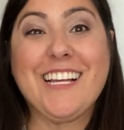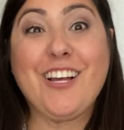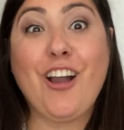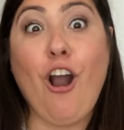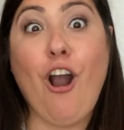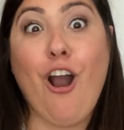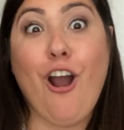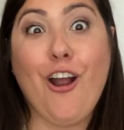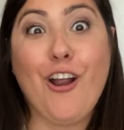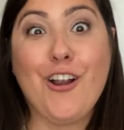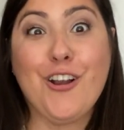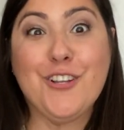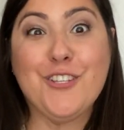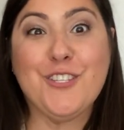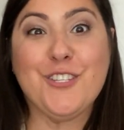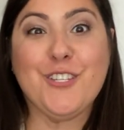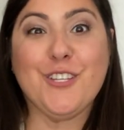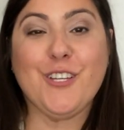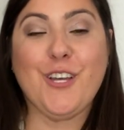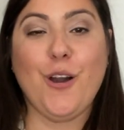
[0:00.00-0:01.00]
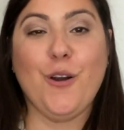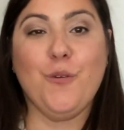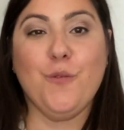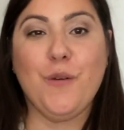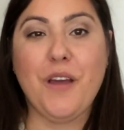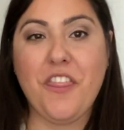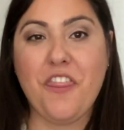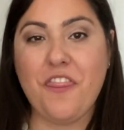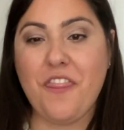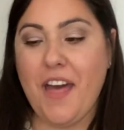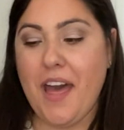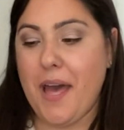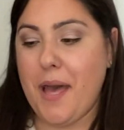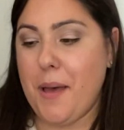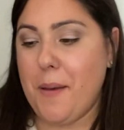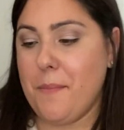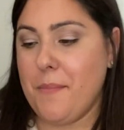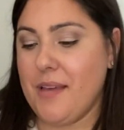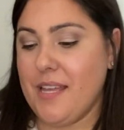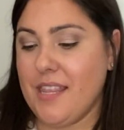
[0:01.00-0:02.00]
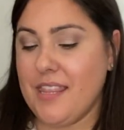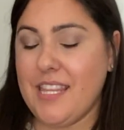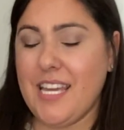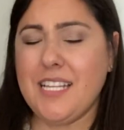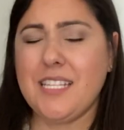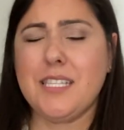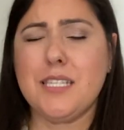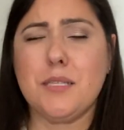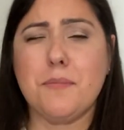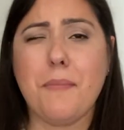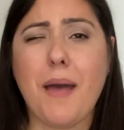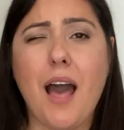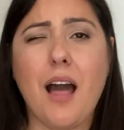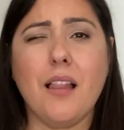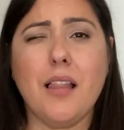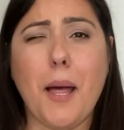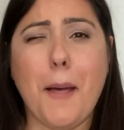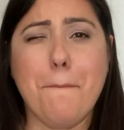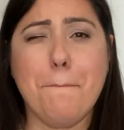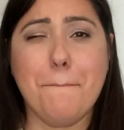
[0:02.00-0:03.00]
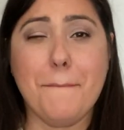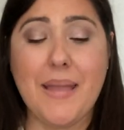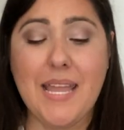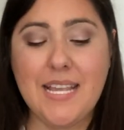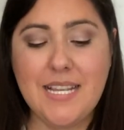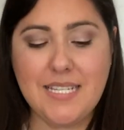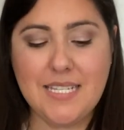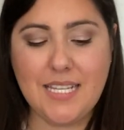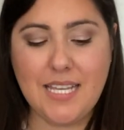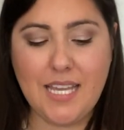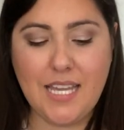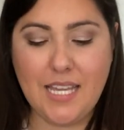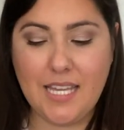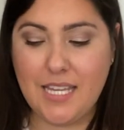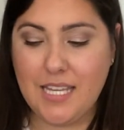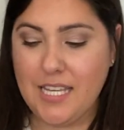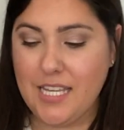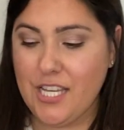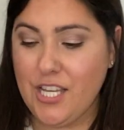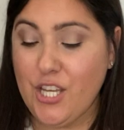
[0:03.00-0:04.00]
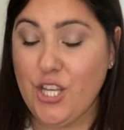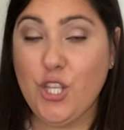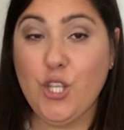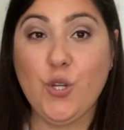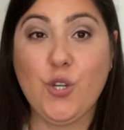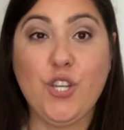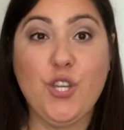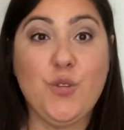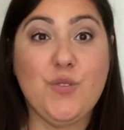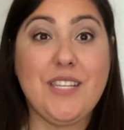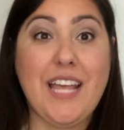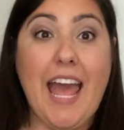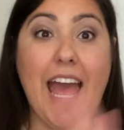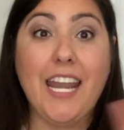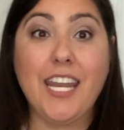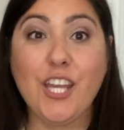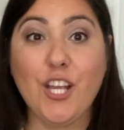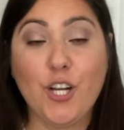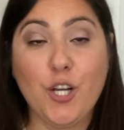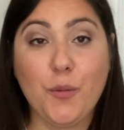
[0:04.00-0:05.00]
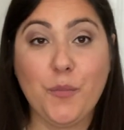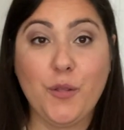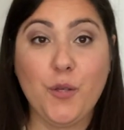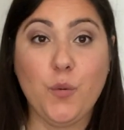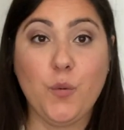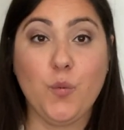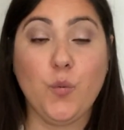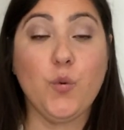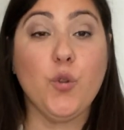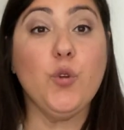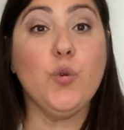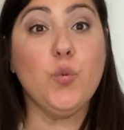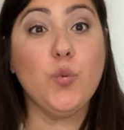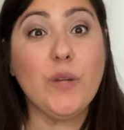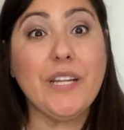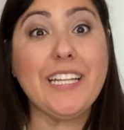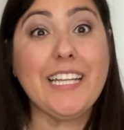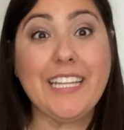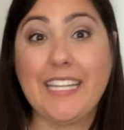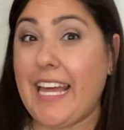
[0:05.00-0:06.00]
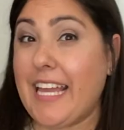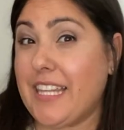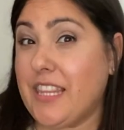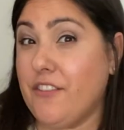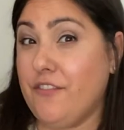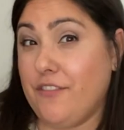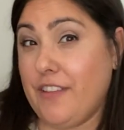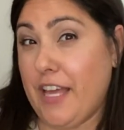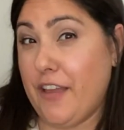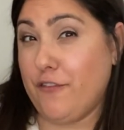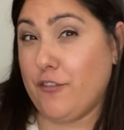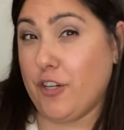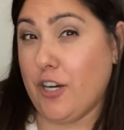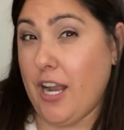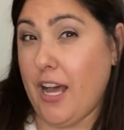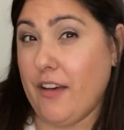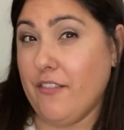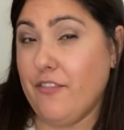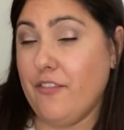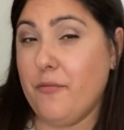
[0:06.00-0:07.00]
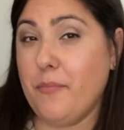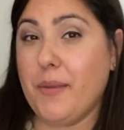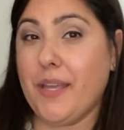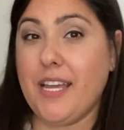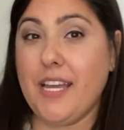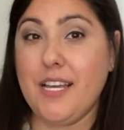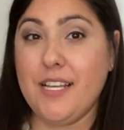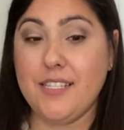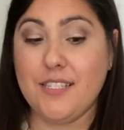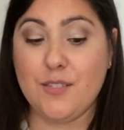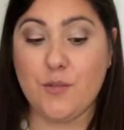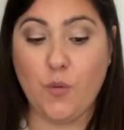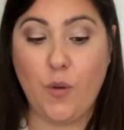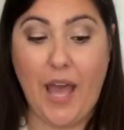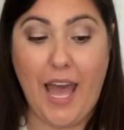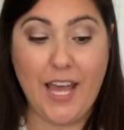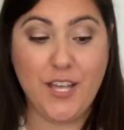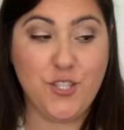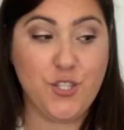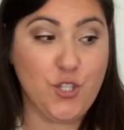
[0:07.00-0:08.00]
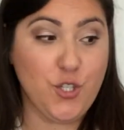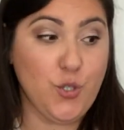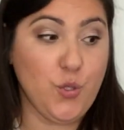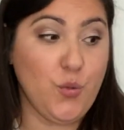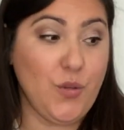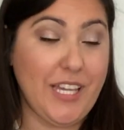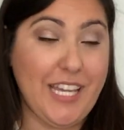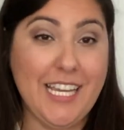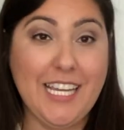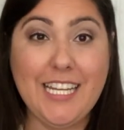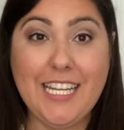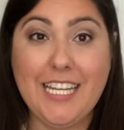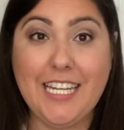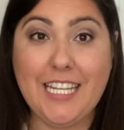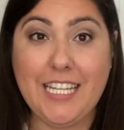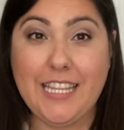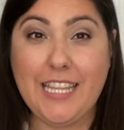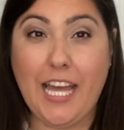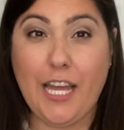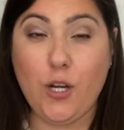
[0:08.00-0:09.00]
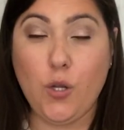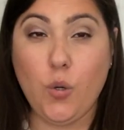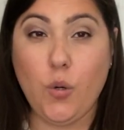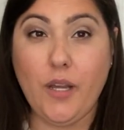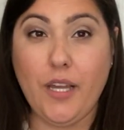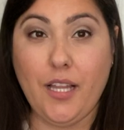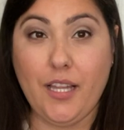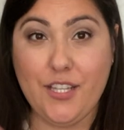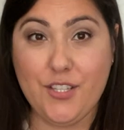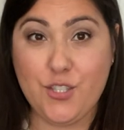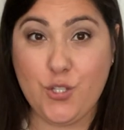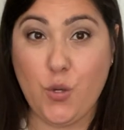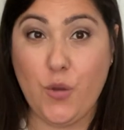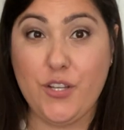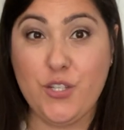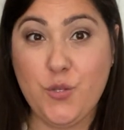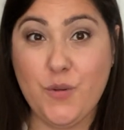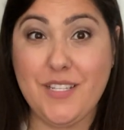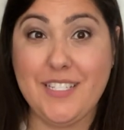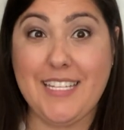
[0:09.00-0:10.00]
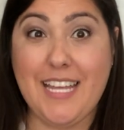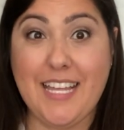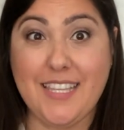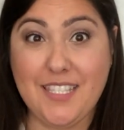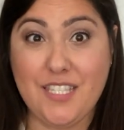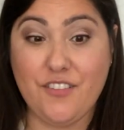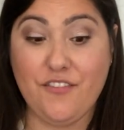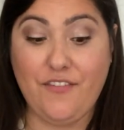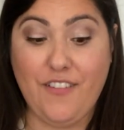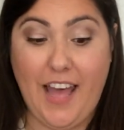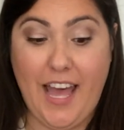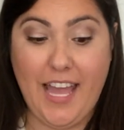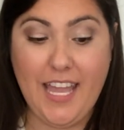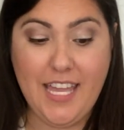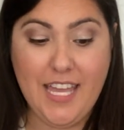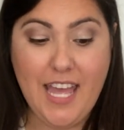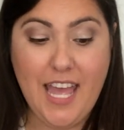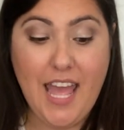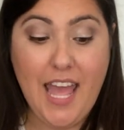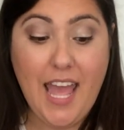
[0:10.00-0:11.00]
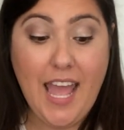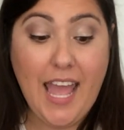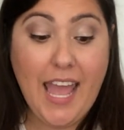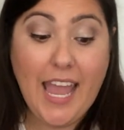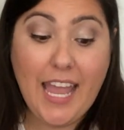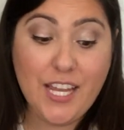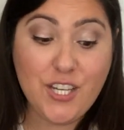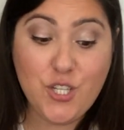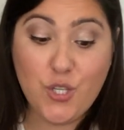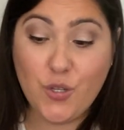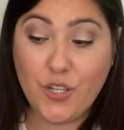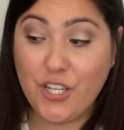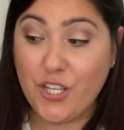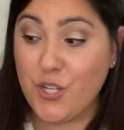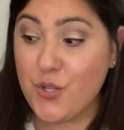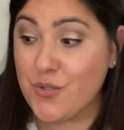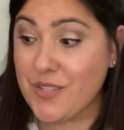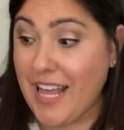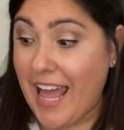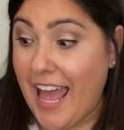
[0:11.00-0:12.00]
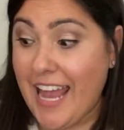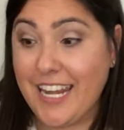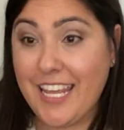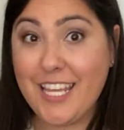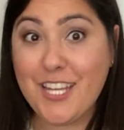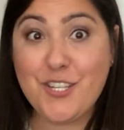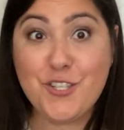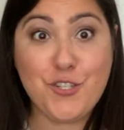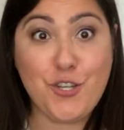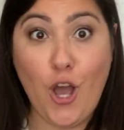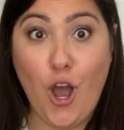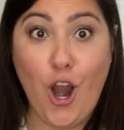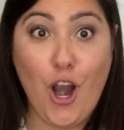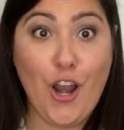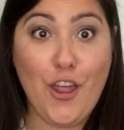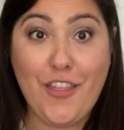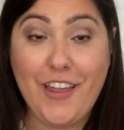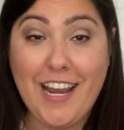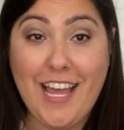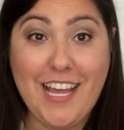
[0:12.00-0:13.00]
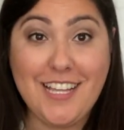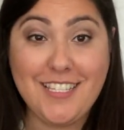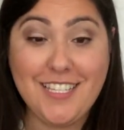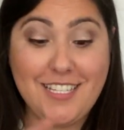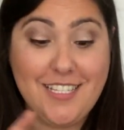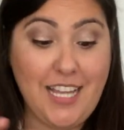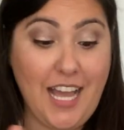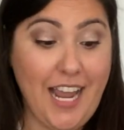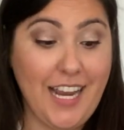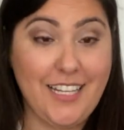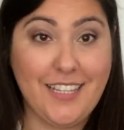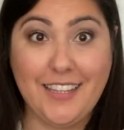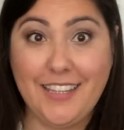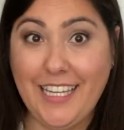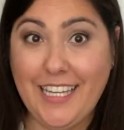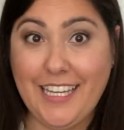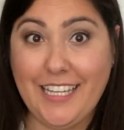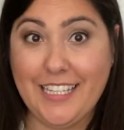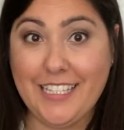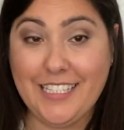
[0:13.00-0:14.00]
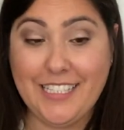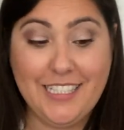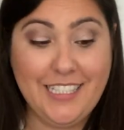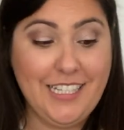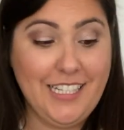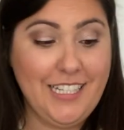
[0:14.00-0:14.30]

cards to go with them. They smell amazing. You can use any herb you really like the flavor of, because as you heat it in that oil, it's going to intensify. And you can use any jar that has a tight lid.